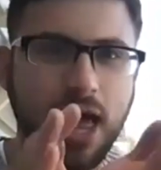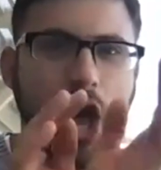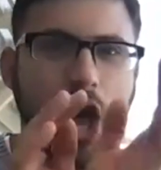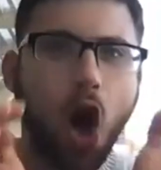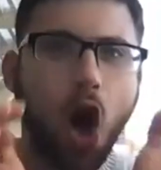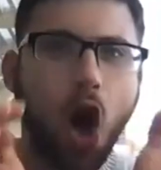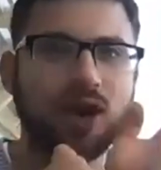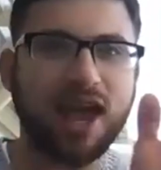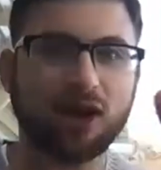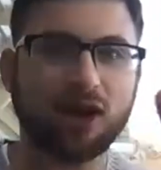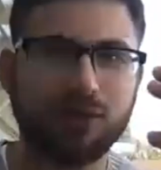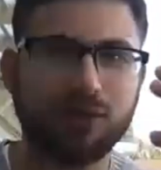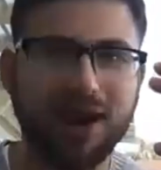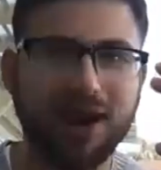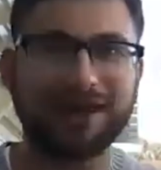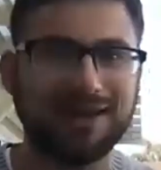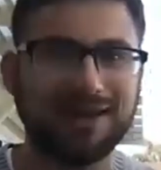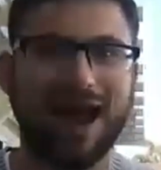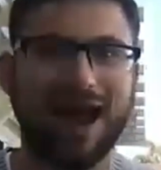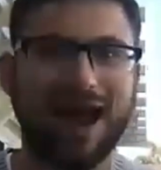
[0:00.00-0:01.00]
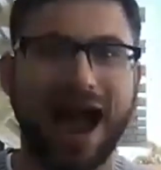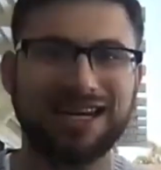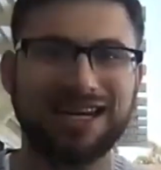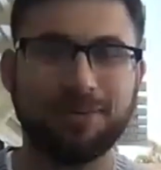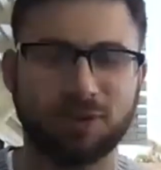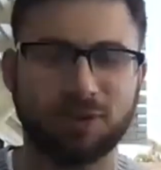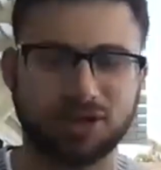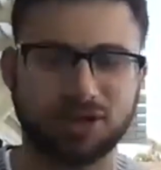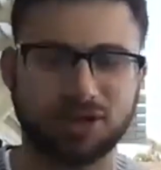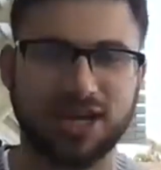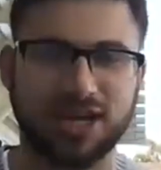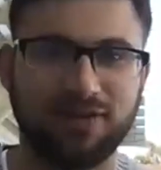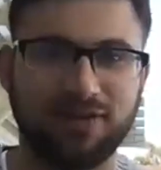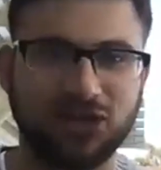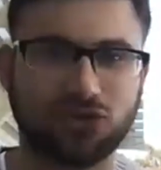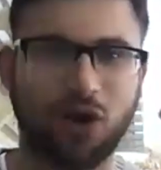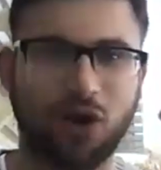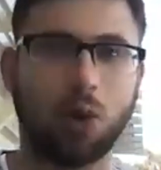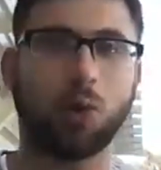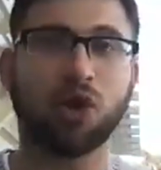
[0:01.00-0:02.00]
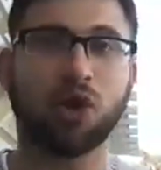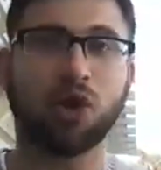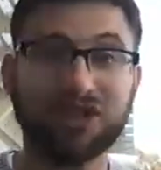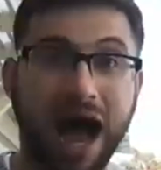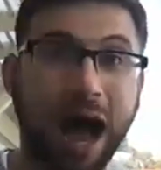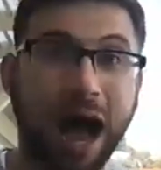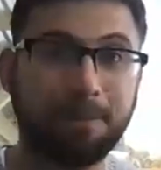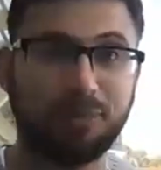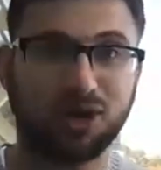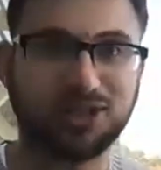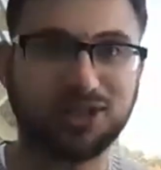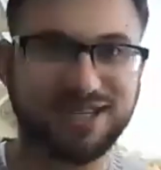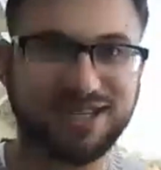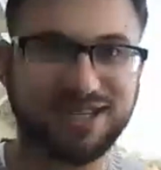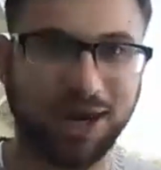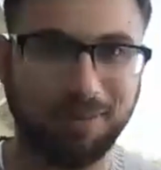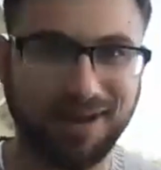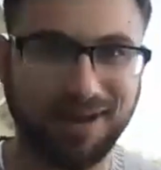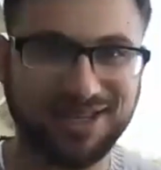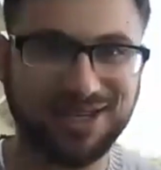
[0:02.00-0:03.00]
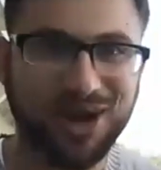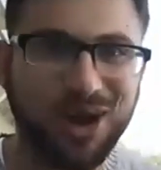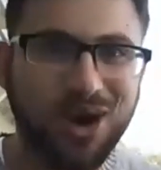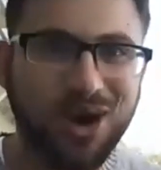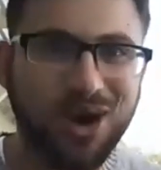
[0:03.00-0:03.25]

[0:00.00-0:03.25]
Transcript: Okay, great. 90% of Israel will not build settlements.